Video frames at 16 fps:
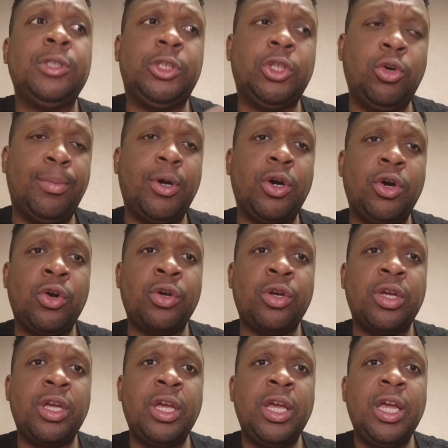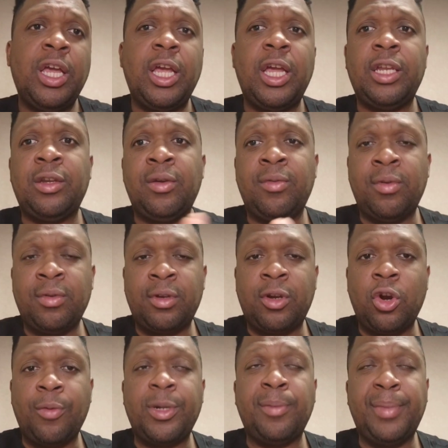Joburg and
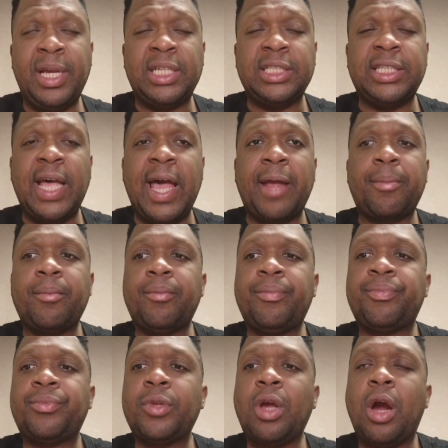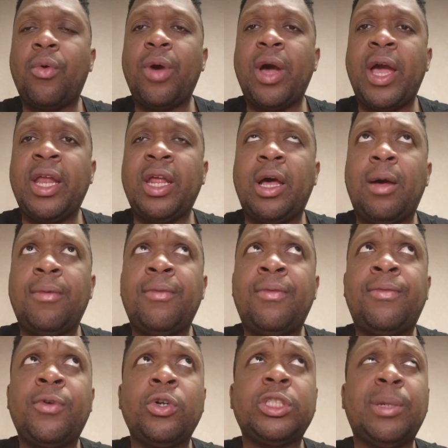Durban to be exact. All right.
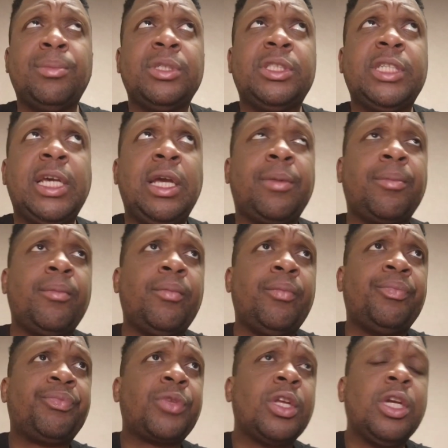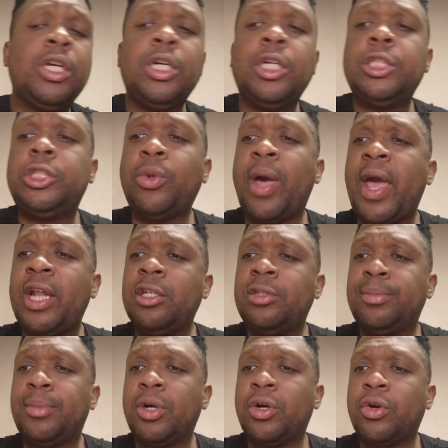First, I'm gonna say
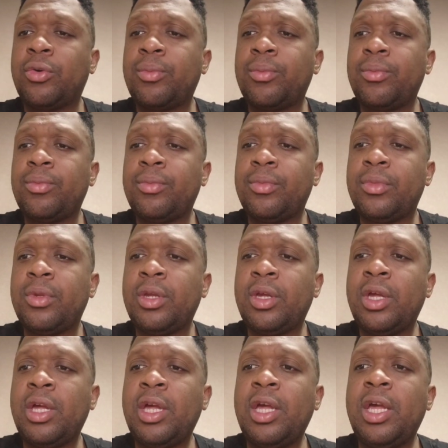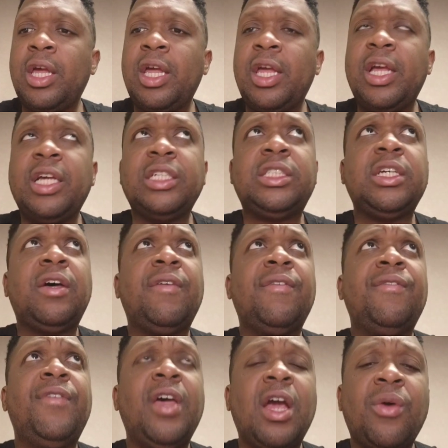Johannesburg. It's a
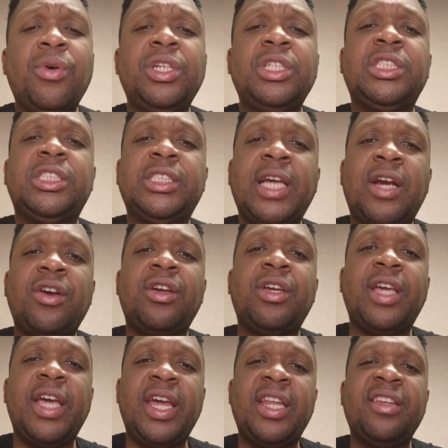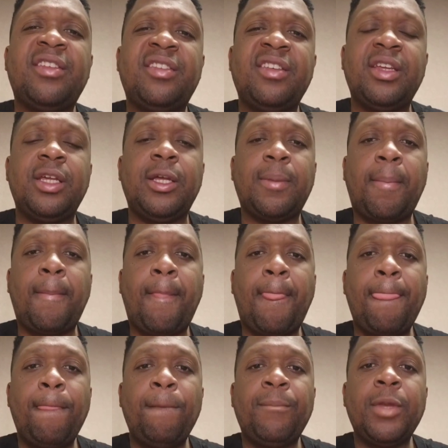very segregated city.
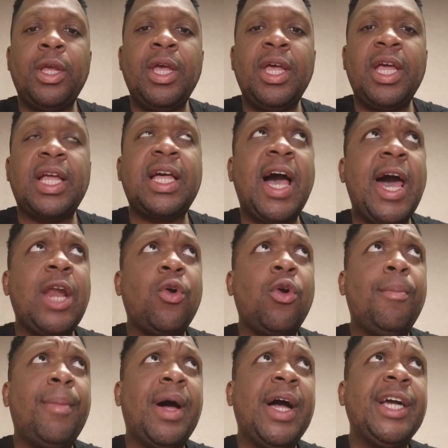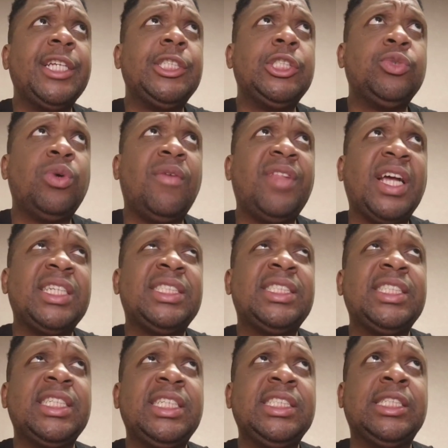Kind of reminds you of like
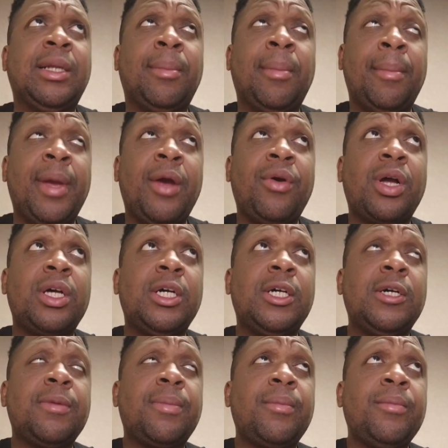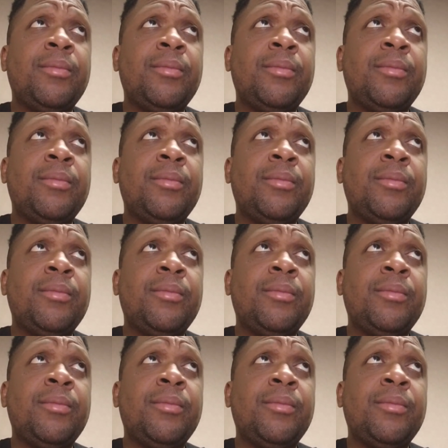cities in America,